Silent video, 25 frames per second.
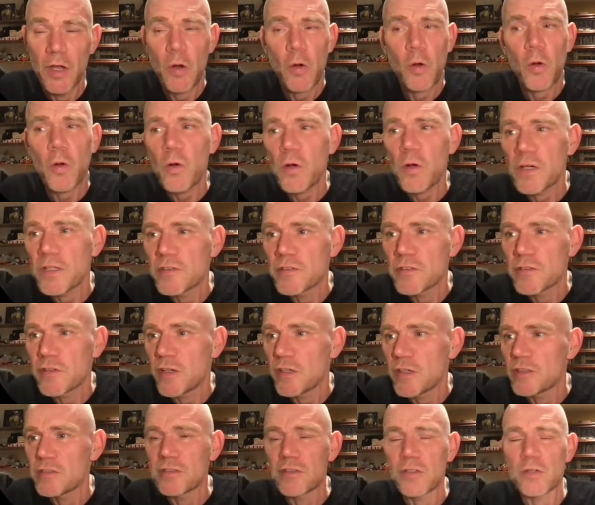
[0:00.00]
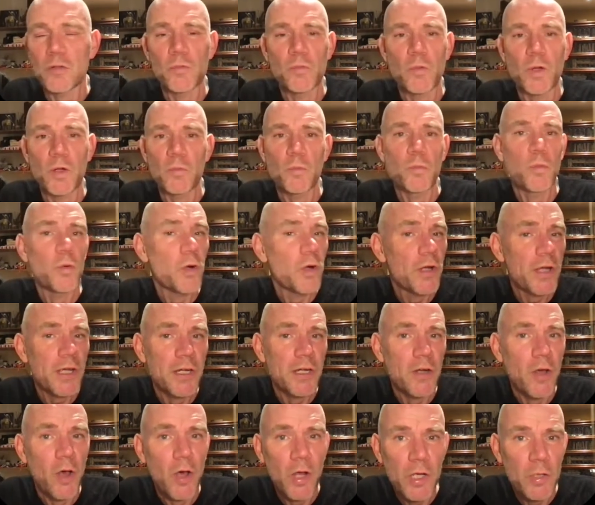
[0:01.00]
early studies on what work
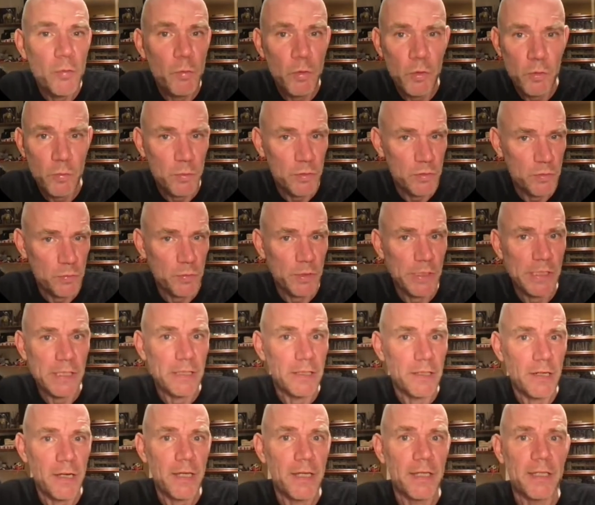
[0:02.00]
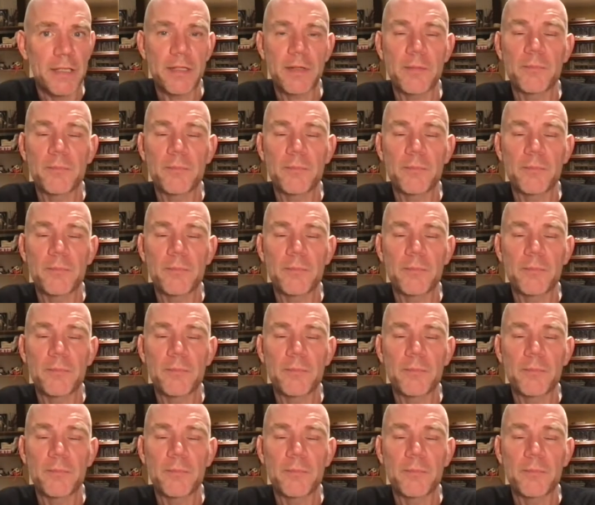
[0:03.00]
in Hollywood was really like.